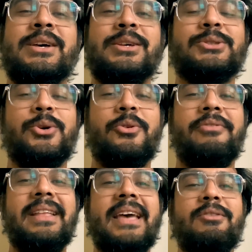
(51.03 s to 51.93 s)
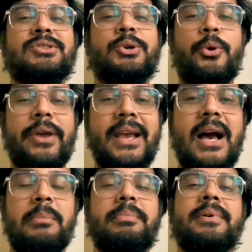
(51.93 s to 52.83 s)
So when I was growing
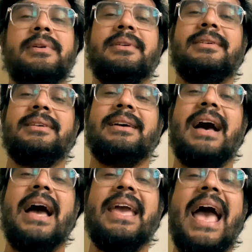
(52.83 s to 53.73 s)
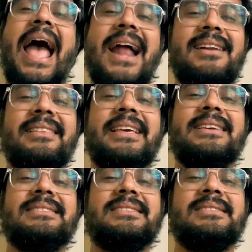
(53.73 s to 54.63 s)
up, I had
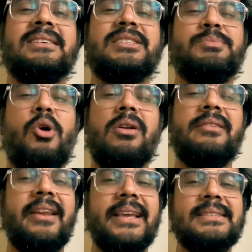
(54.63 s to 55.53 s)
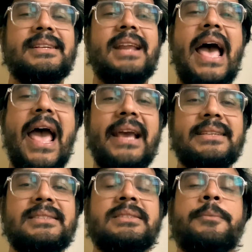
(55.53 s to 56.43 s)
these small tricks and
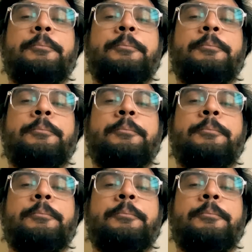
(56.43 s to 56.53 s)
hacks